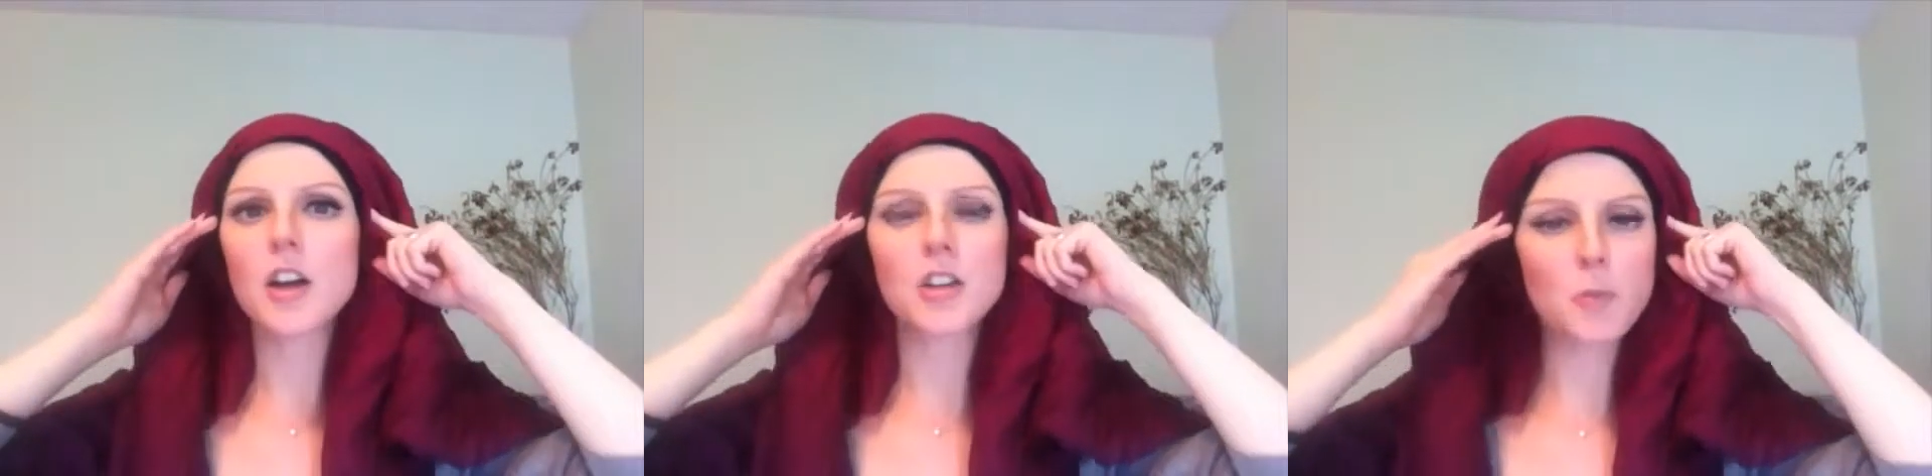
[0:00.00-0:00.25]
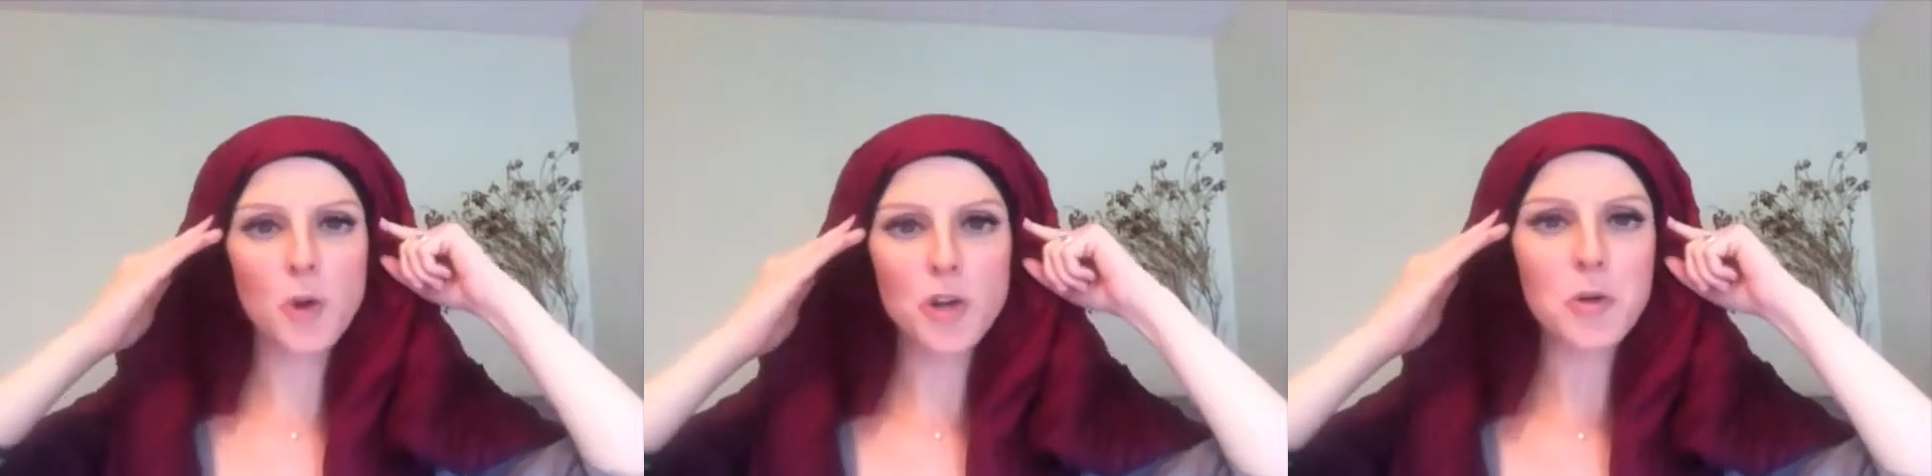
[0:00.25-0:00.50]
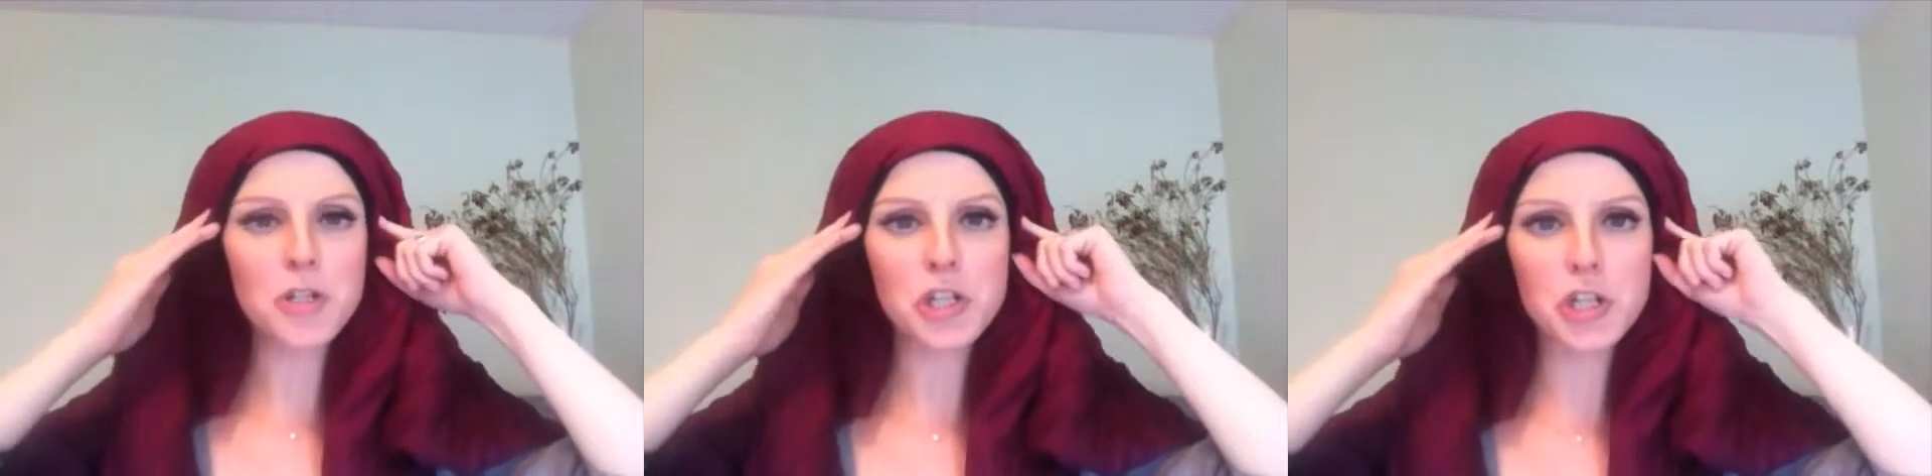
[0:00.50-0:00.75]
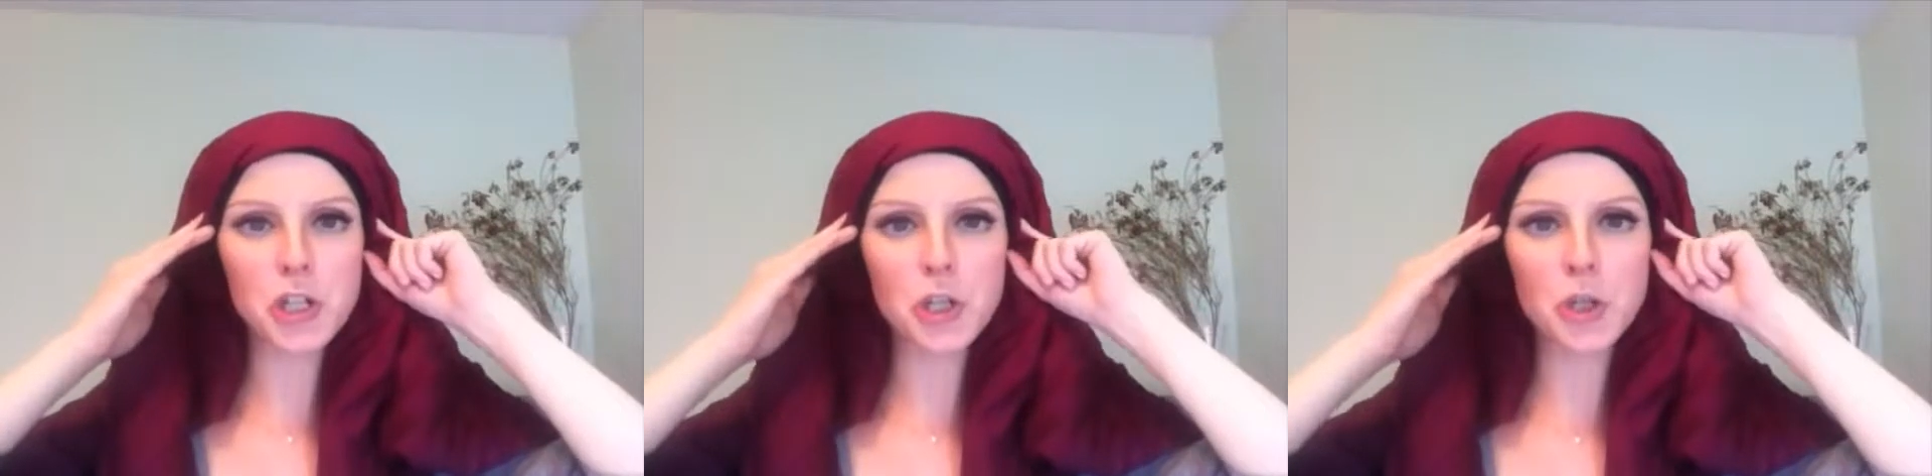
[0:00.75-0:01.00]
you won't know what to
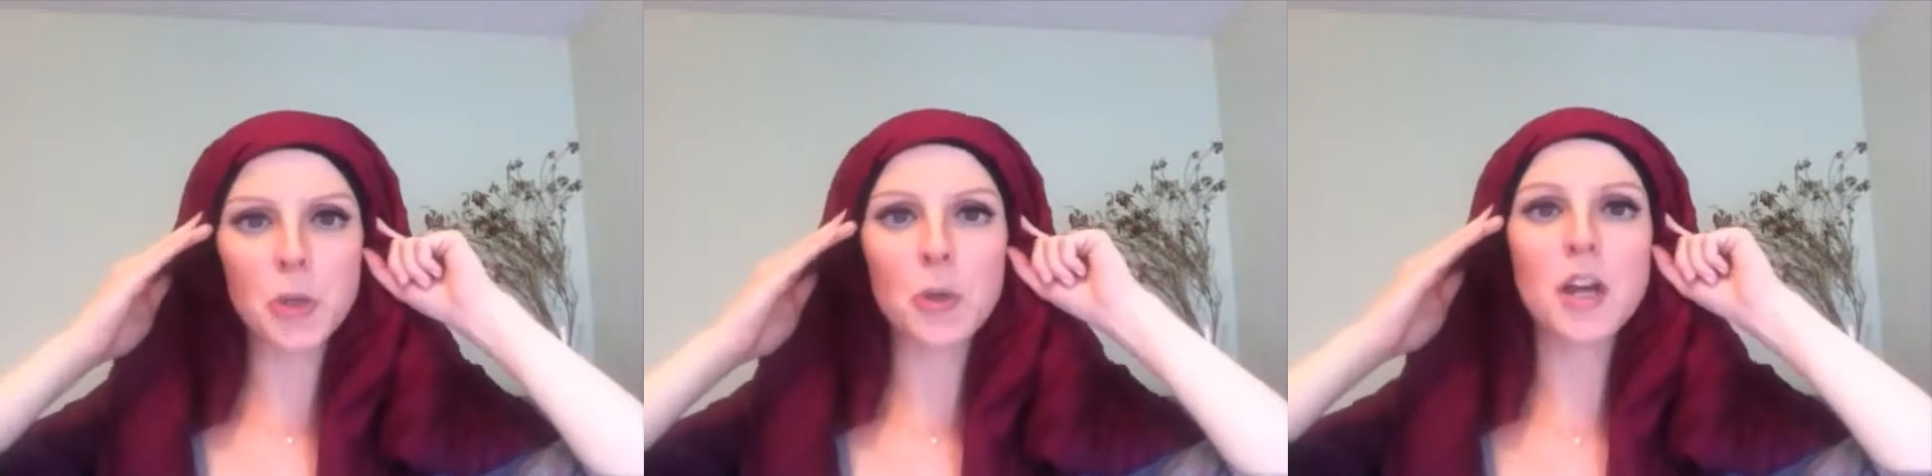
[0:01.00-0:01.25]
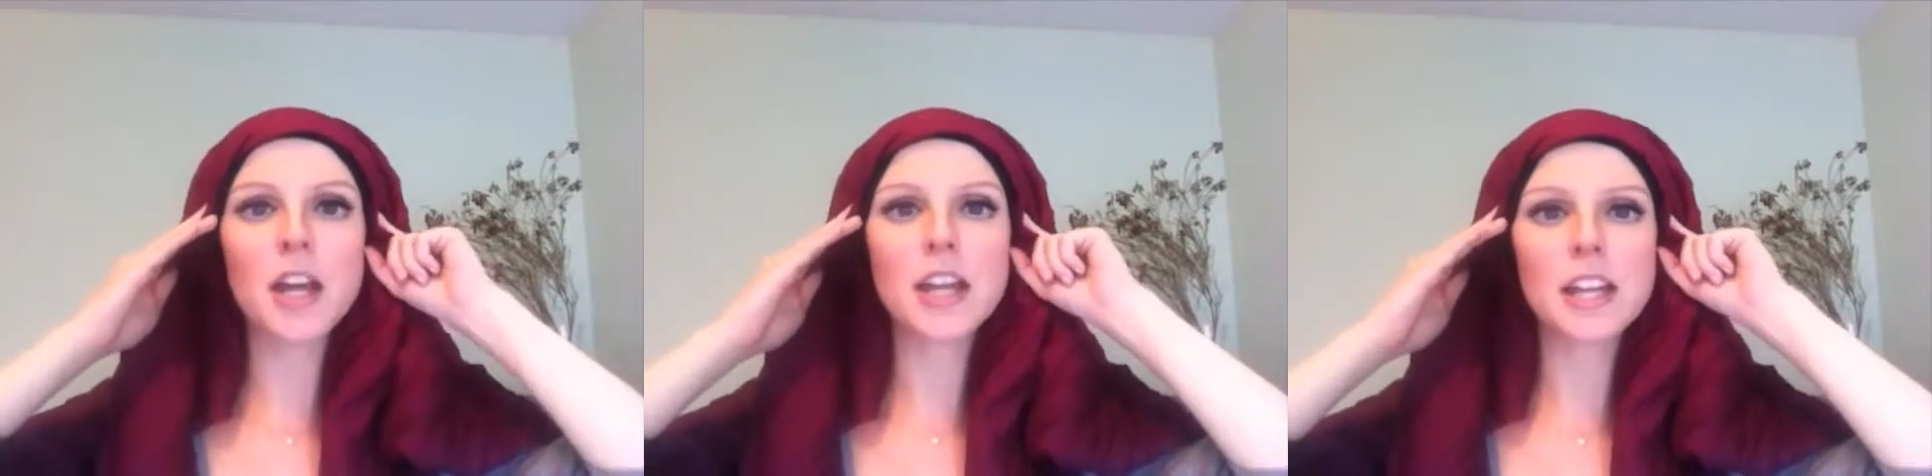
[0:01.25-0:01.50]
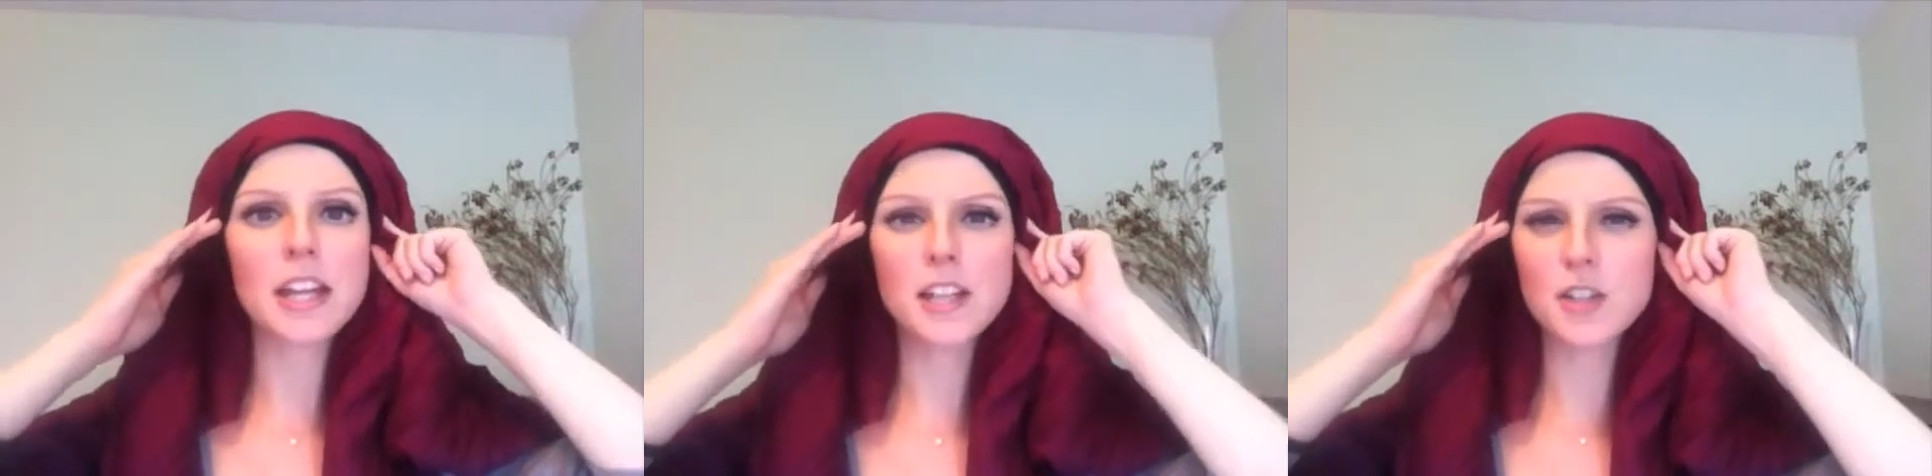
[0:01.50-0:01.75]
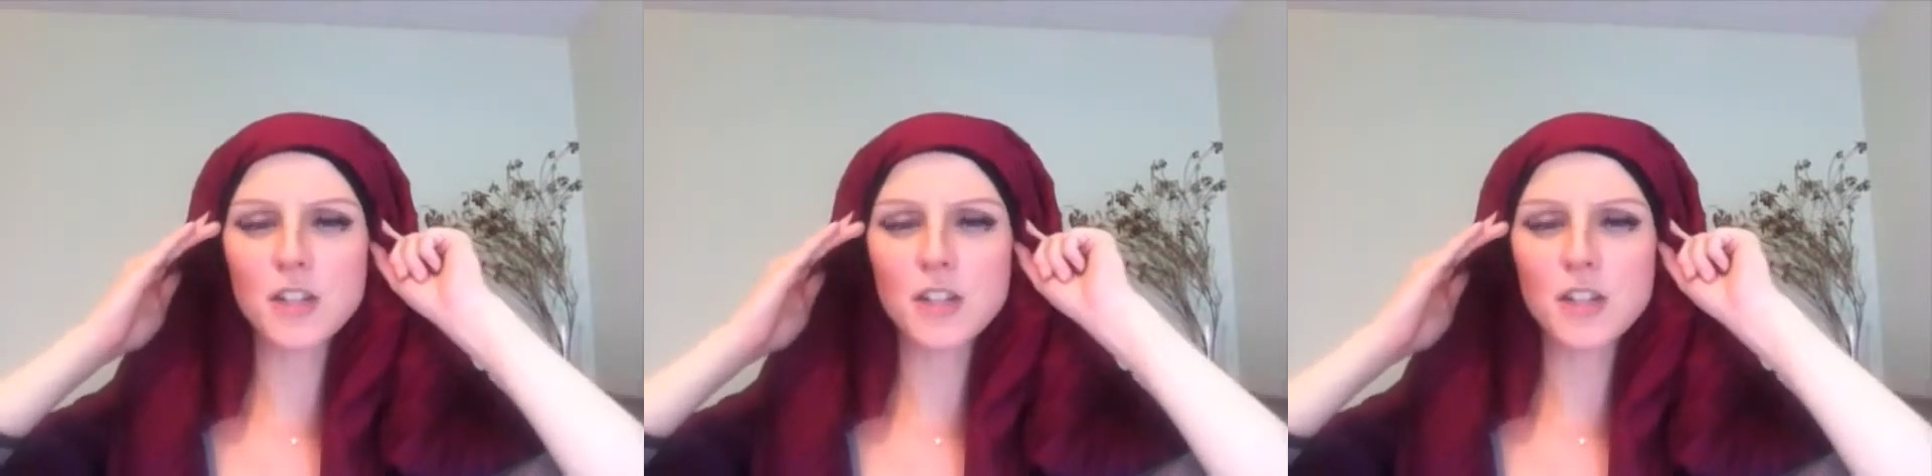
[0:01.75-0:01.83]
do, it